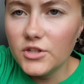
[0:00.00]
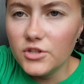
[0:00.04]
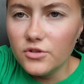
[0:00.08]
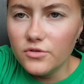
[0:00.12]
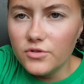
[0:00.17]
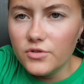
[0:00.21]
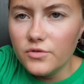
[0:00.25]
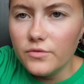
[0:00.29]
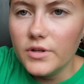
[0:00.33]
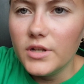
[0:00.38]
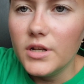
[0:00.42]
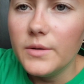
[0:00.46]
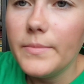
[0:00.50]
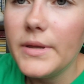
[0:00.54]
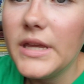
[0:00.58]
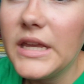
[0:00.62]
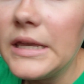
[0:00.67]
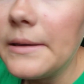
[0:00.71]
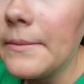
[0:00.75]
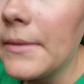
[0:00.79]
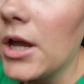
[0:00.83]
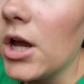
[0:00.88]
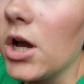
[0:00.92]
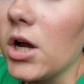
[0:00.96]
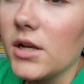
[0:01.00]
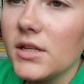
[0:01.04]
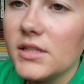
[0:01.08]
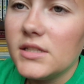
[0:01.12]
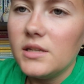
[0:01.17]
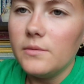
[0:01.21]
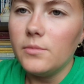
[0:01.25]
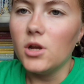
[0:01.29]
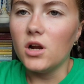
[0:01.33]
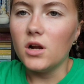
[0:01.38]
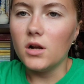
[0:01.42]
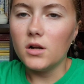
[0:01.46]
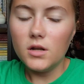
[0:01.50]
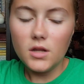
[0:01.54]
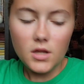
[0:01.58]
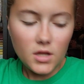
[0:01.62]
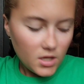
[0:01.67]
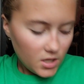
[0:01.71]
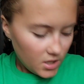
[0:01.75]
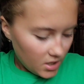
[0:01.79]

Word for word: I do do it, picking my August TBR.